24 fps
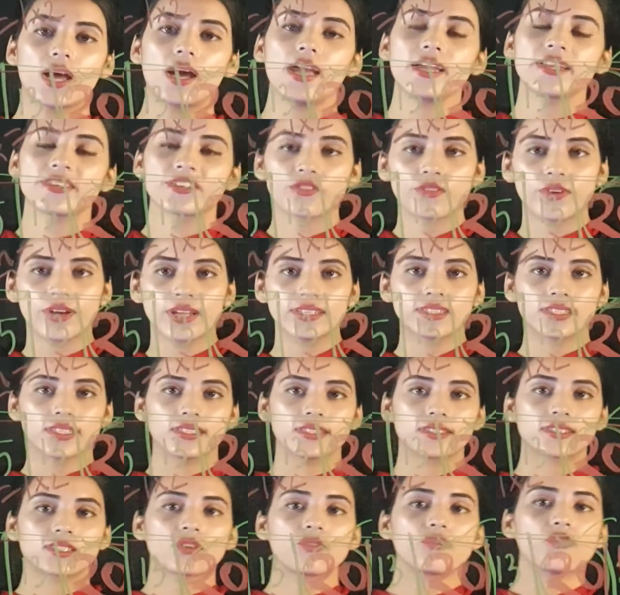
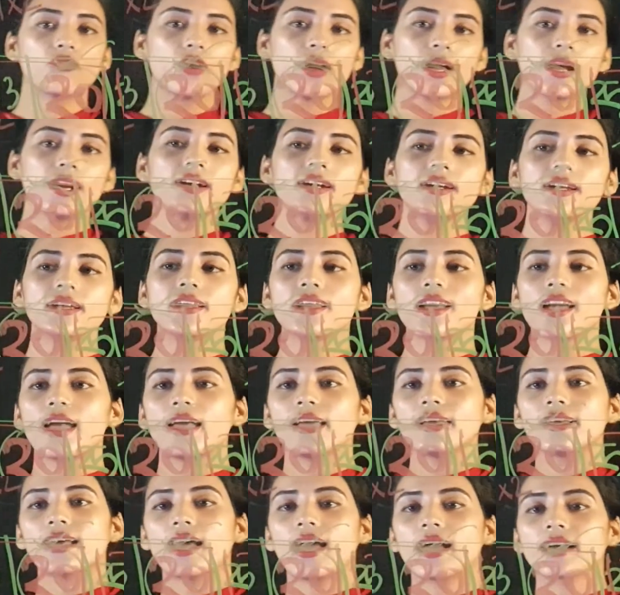iterations, where
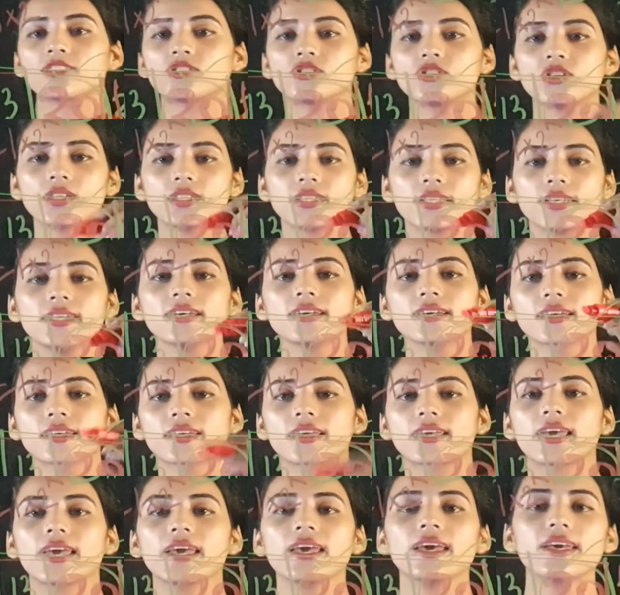actually
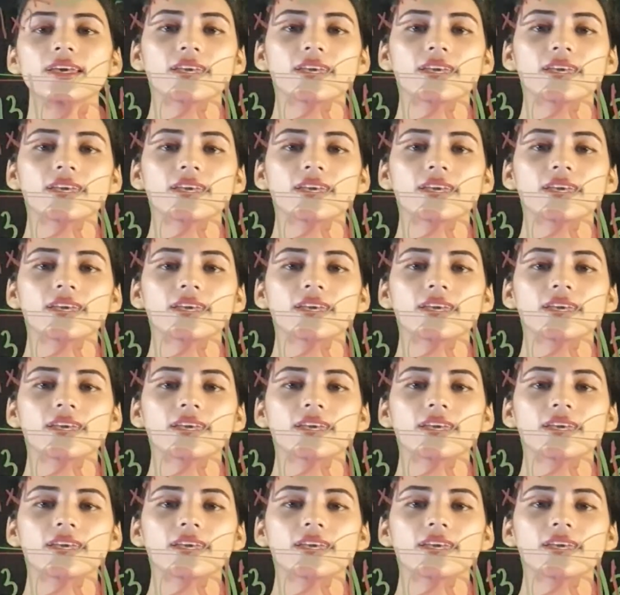k